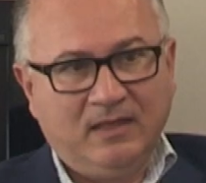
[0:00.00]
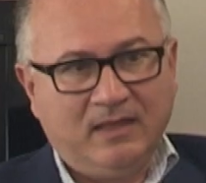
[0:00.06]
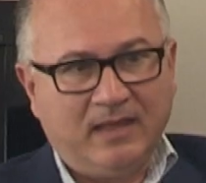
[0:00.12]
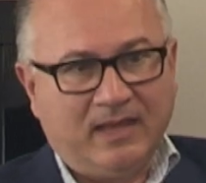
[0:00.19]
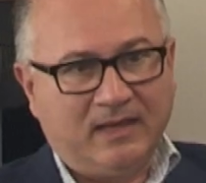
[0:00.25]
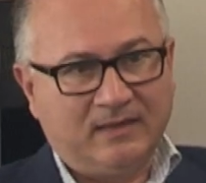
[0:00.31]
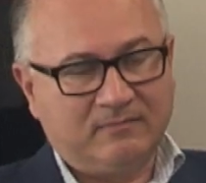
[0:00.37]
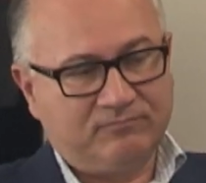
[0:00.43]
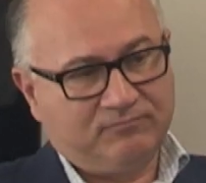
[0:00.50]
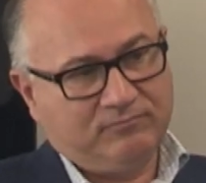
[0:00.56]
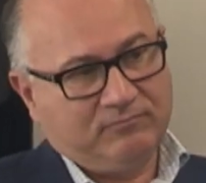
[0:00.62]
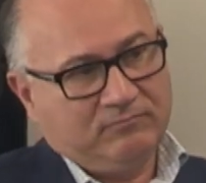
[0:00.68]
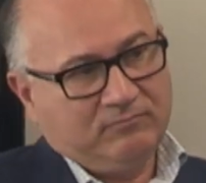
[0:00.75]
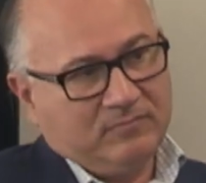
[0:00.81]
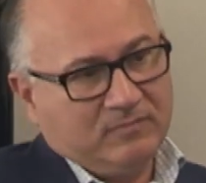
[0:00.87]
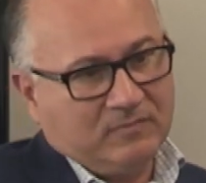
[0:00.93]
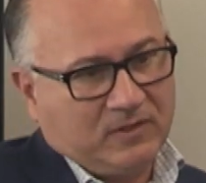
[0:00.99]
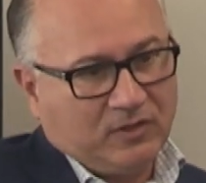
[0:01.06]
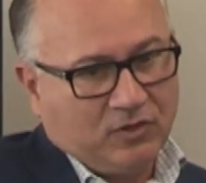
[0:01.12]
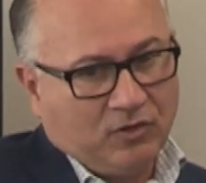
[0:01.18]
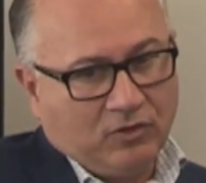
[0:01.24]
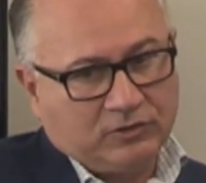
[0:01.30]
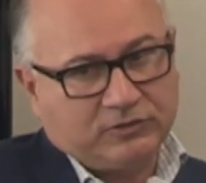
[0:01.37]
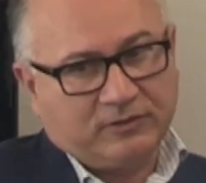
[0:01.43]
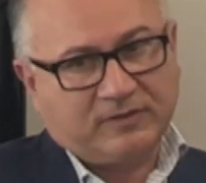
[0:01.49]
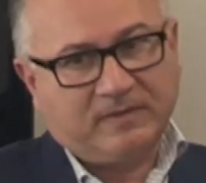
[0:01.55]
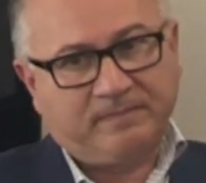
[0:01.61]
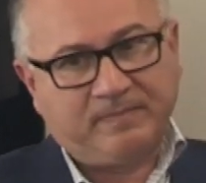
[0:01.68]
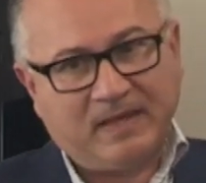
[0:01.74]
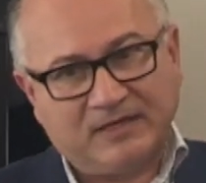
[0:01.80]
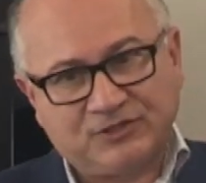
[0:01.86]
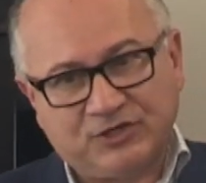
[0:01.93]
And the older the
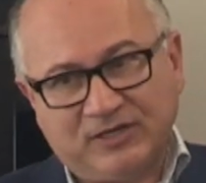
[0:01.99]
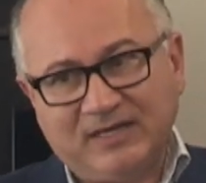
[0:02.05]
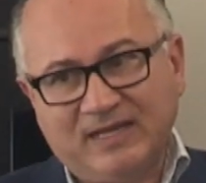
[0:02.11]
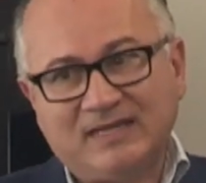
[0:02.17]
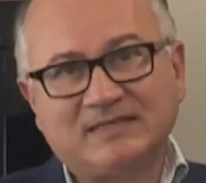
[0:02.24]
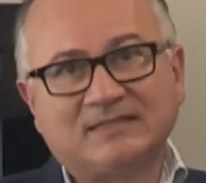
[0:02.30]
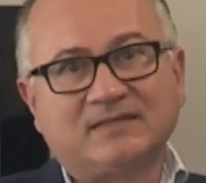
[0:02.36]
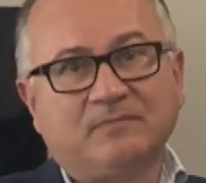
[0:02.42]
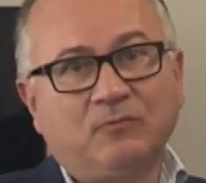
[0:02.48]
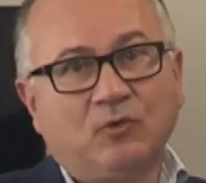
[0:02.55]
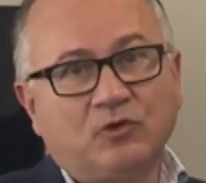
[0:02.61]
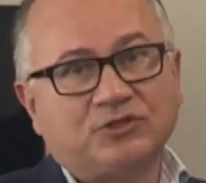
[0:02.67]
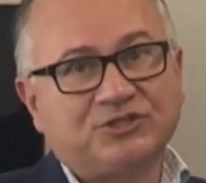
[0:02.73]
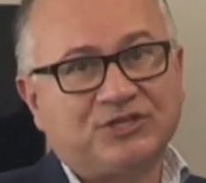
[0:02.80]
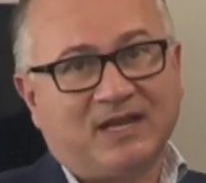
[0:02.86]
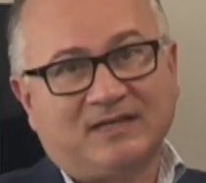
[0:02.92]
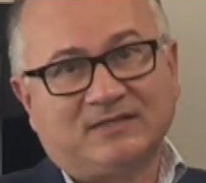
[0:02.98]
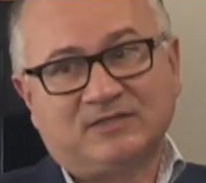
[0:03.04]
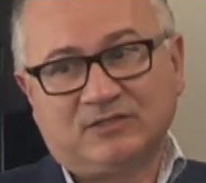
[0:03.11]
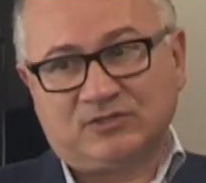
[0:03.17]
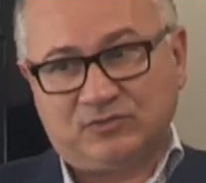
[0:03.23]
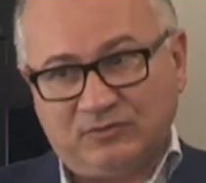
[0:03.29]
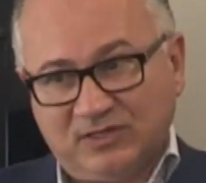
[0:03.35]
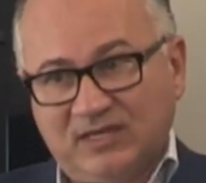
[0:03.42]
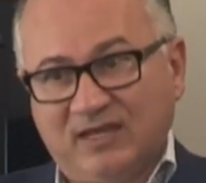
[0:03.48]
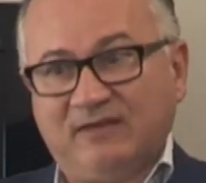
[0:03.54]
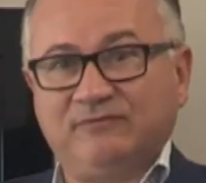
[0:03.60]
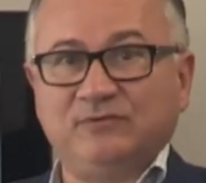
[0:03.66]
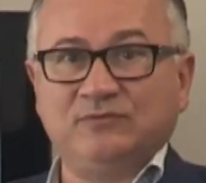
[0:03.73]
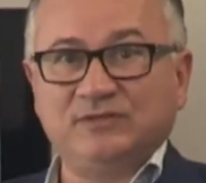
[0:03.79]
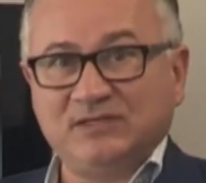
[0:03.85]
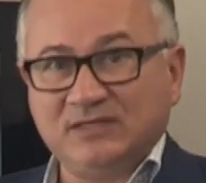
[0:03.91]
patient is, the more chances we
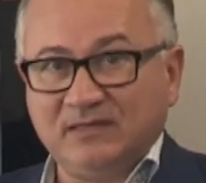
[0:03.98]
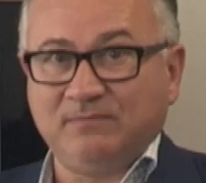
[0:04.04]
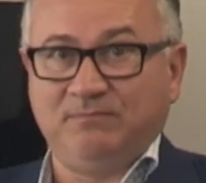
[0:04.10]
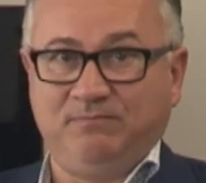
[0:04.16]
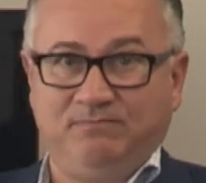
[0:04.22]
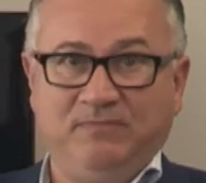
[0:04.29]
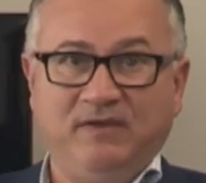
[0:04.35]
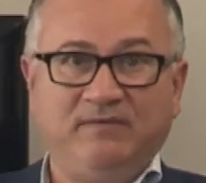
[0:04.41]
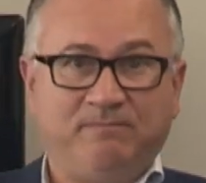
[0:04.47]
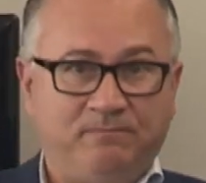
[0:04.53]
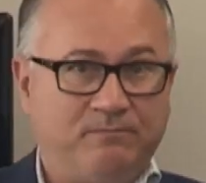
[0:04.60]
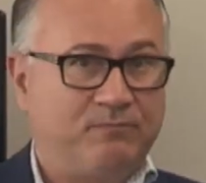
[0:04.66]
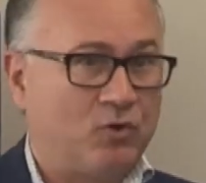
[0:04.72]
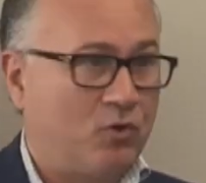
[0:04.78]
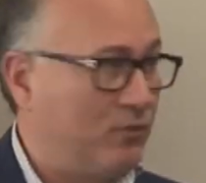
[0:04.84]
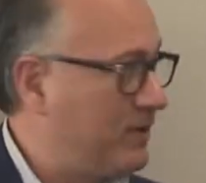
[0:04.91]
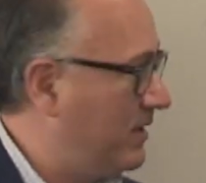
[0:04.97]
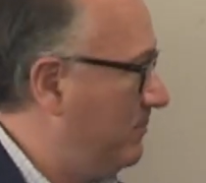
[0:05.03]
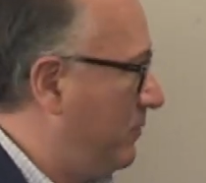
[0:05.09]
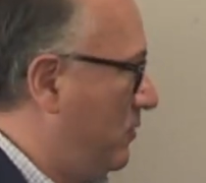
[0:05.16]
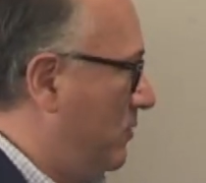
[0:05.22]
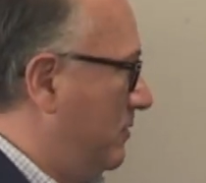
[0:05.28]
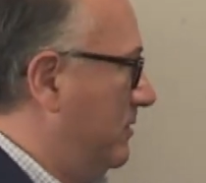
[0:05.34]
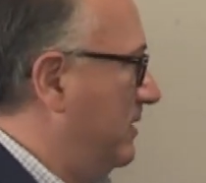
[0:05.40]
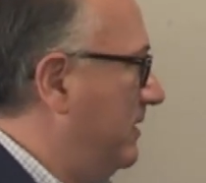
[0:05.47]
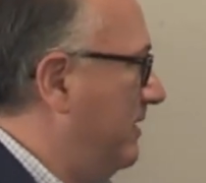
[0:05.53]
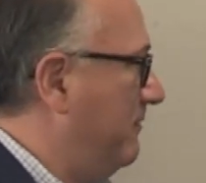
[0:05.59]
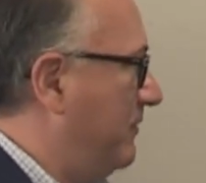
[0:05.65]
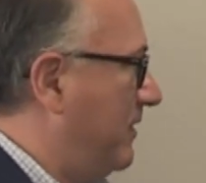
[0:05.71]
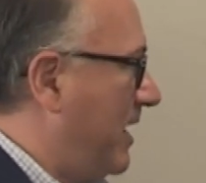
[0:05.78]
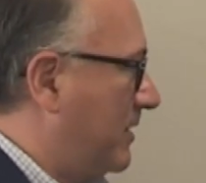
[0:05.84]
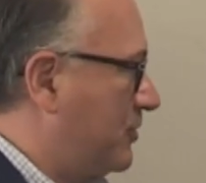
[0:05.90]
have to see a broken bone, a
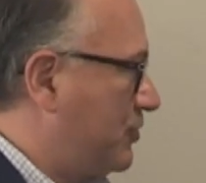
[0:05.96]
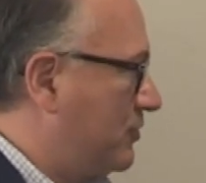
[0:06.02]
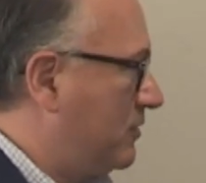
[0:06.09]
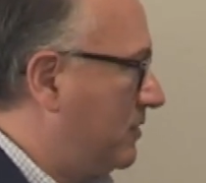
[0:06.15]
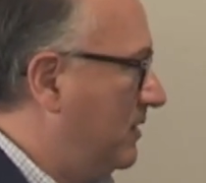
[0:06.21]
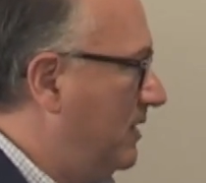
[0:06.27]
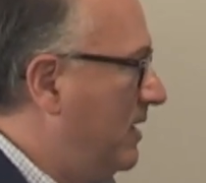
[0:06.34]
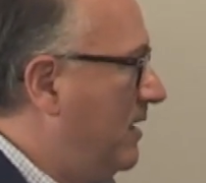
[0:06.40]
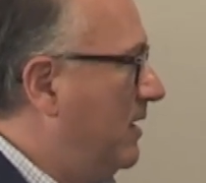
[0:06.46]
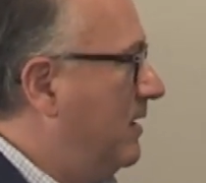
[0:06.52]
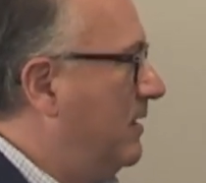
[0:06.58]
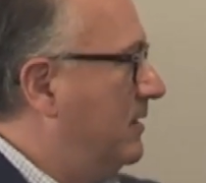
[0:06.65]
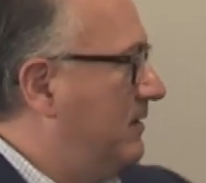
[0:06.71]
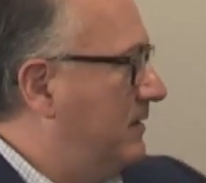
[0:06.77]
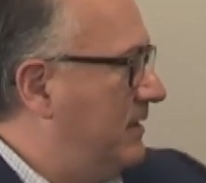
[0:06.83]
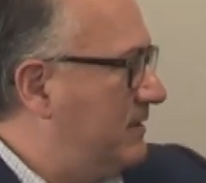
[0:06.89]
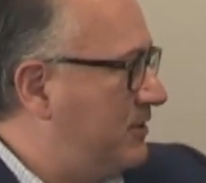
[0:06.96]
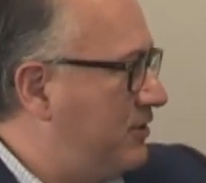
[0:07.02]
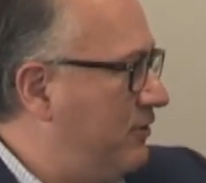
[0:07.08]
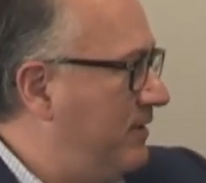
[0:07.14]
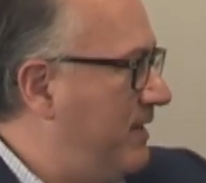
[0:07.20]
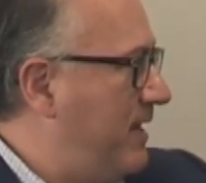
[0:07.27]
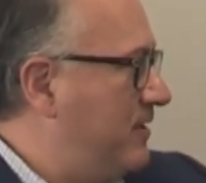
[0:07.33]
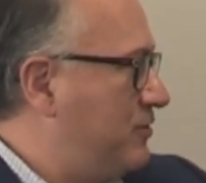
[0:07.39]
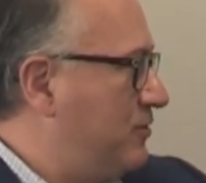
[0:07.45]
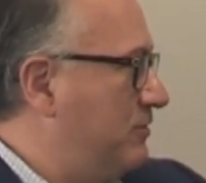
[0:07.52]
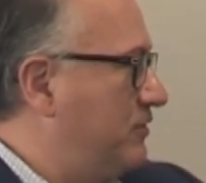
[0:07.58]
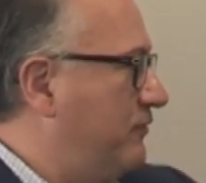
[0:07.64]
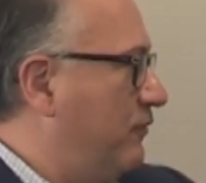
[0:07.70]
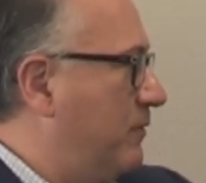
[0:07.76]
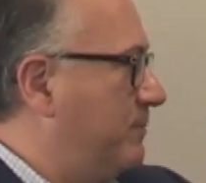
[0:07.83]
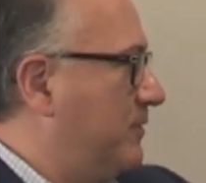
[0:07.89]
fracture. Disc herniation is
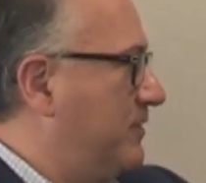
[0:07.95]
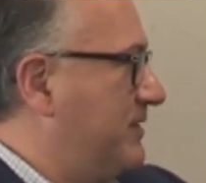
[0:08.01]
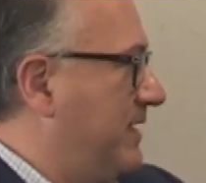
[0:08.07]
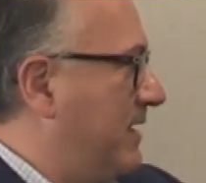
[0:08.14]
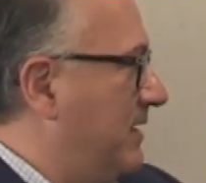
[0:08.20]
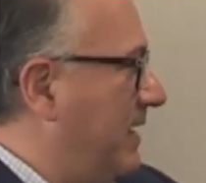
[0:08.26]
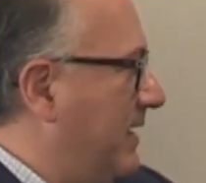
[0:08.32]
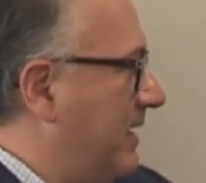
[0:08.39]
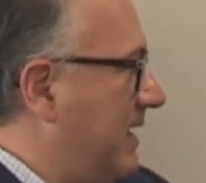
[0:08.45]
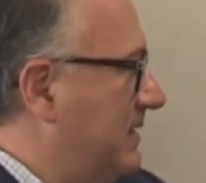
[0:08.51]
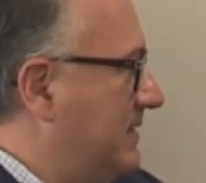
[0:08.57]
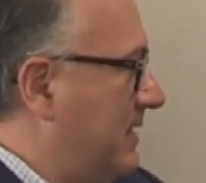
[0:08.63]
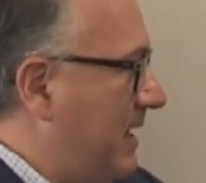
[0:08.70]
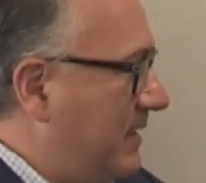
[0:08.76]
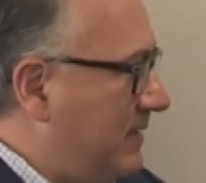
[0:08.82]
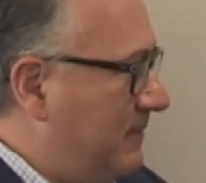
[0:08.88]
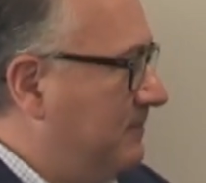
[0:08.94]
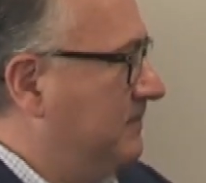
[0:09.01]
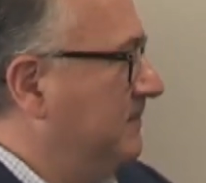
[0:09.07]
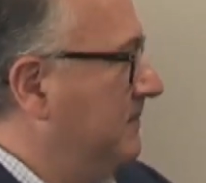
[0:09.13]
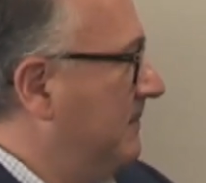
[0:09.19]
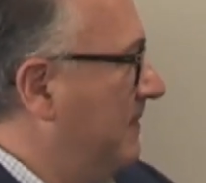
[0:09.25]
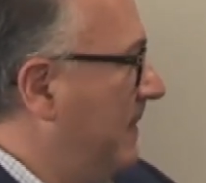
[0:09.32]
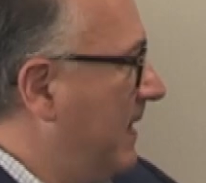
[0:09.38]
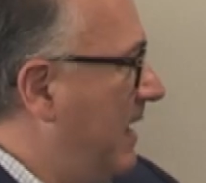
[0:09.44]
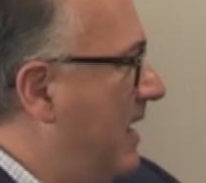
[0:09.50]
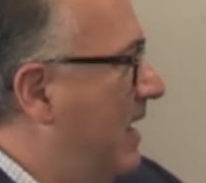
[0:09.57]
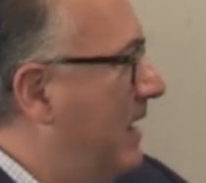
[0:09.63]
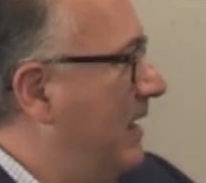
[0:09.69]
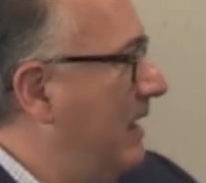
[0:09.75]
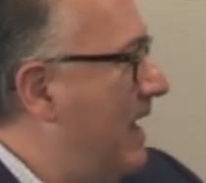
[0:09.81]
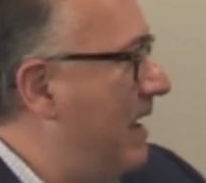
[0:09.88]
4%, like I said.
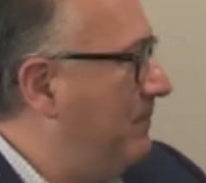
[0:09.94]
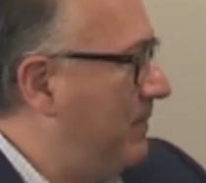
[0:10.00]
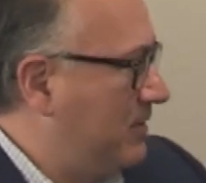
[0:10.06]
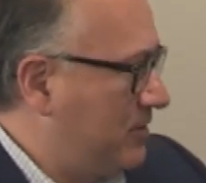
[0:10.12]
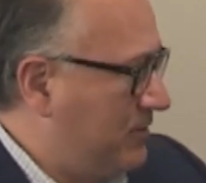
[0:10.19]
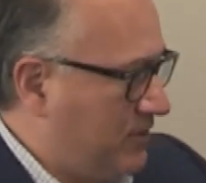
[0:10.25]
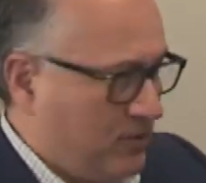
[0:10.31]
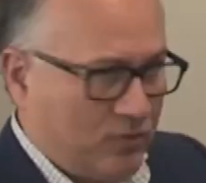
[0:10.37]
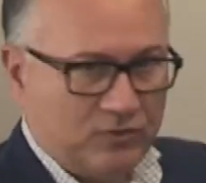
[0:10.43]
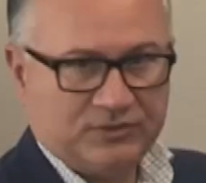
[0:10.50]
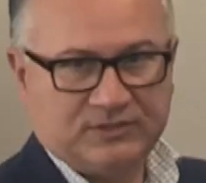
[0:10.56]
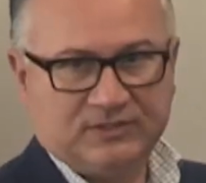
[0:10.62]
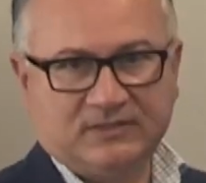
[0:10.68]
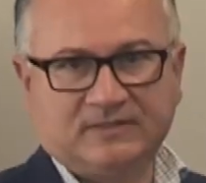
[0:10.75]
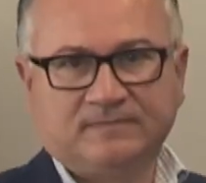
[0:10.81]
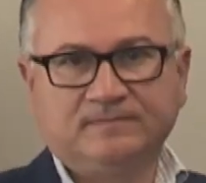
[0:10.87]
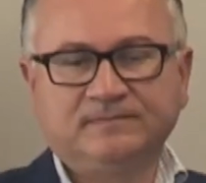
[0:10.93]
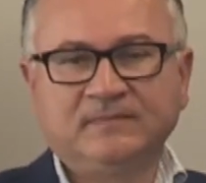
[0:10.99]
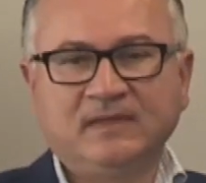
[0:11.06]
Lumbar stenosis.